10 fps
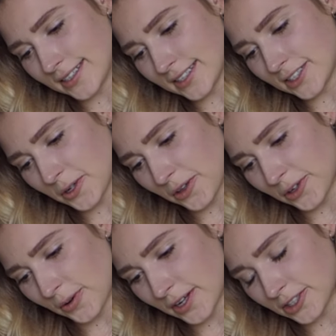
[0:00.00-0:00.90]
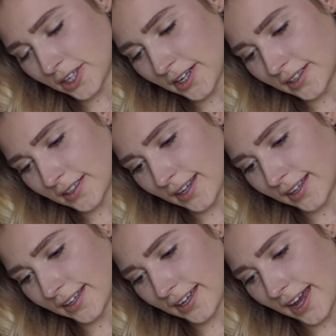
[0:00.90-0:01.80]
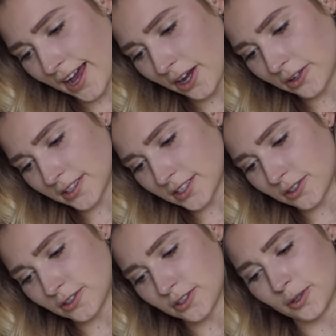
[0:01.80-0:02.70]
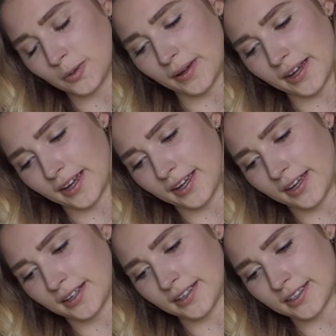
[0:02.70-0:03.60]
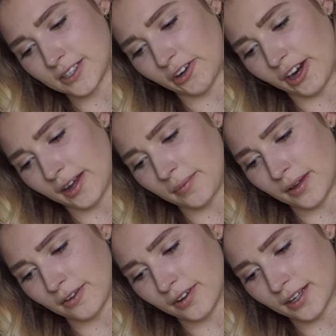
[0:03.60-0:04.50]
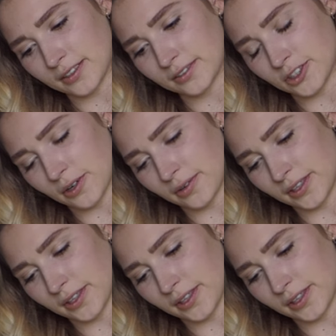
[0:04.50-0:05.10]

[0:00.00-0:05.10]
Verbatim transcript: leads into another question, like how does YouTube and Instagram affect your